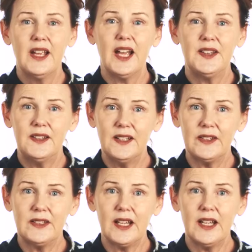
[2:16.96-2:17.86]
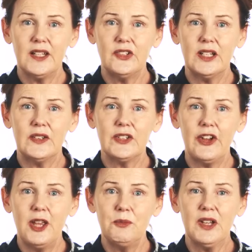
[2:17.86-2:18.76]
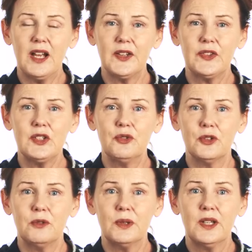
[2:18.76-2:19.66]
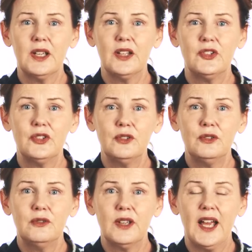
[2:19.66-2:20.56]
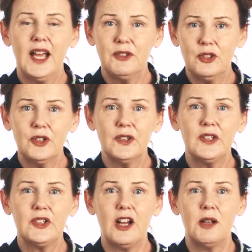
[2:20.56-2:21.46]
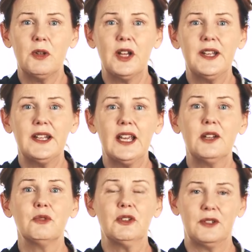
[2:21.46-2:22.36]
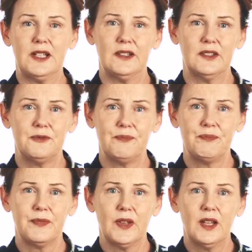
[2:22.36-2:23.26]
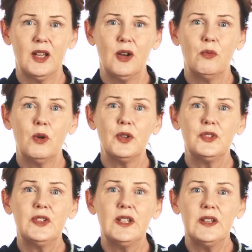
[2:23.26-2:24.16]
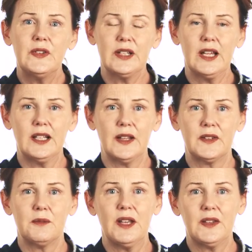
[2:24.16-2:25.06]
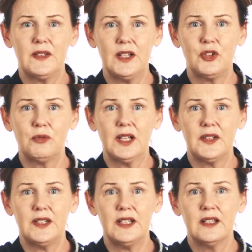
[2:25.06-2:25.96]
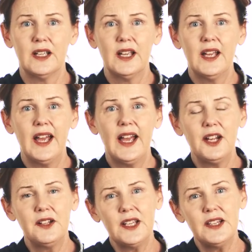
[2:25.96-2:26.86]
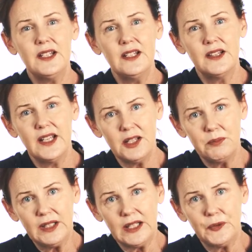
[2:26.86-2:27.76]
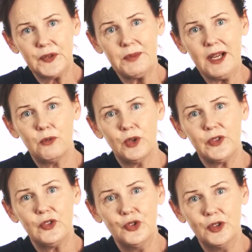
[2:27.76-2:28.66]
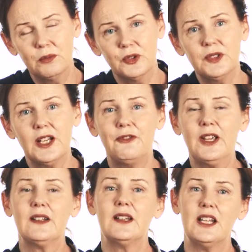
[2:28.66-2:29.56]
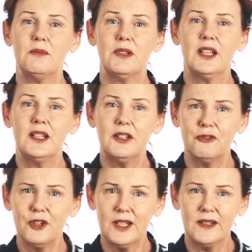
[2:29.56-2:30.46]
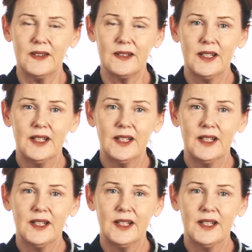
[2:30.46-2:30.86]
At this stage, it's time to ask the group to have a look at the timeline and reflect. What do these tell us about sexuality? How do they think their beliefs about what's normal affect them and their friends?